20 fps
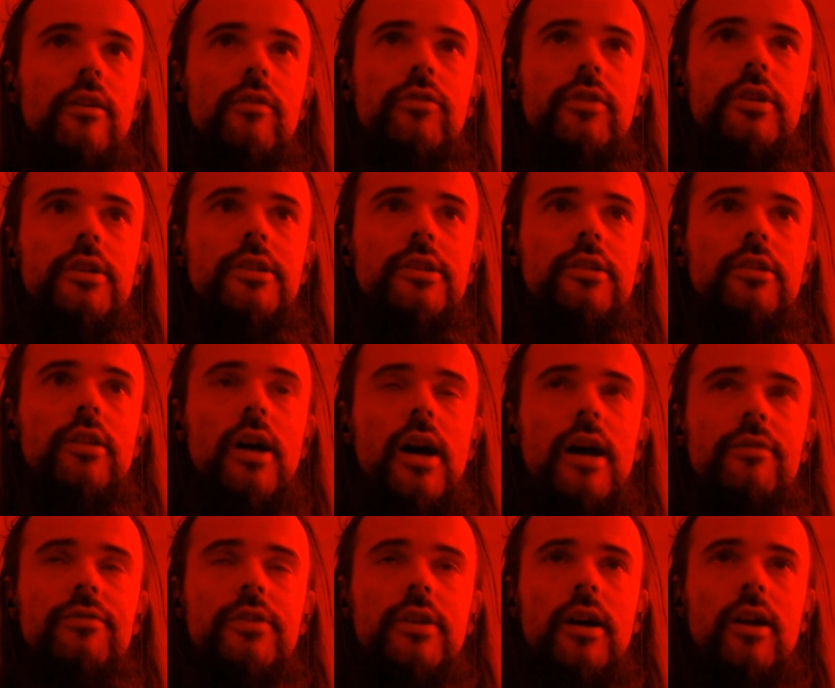These
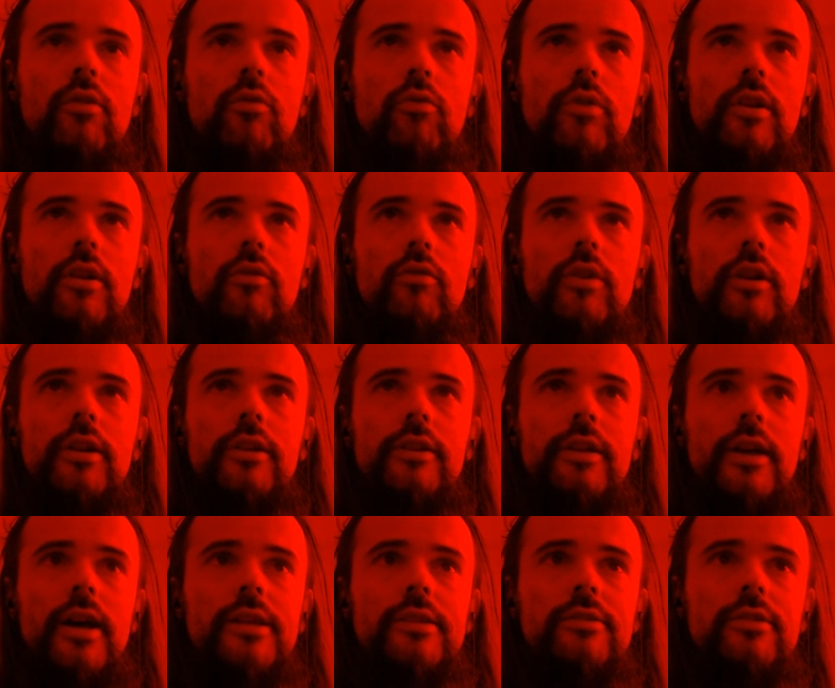gloves are really
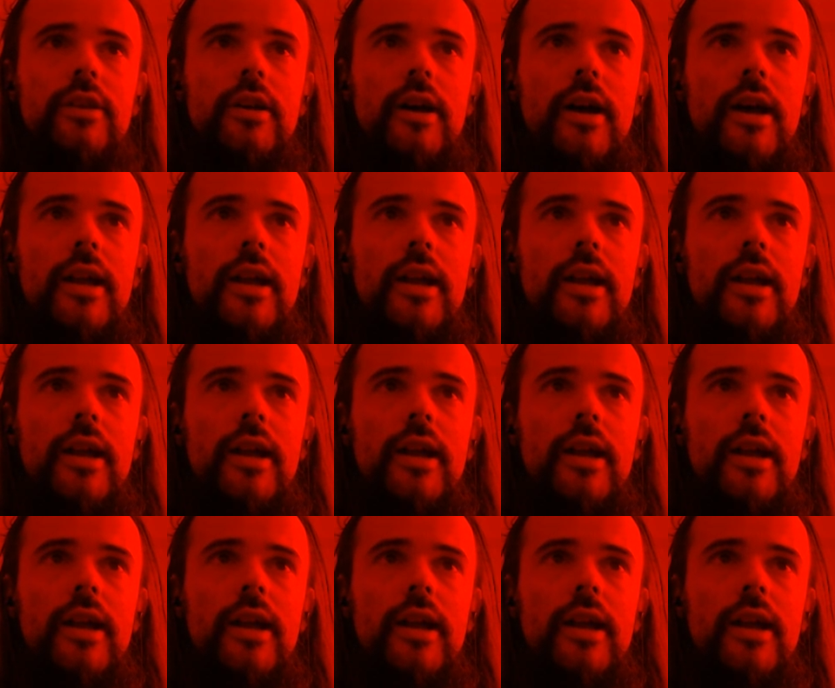nice there.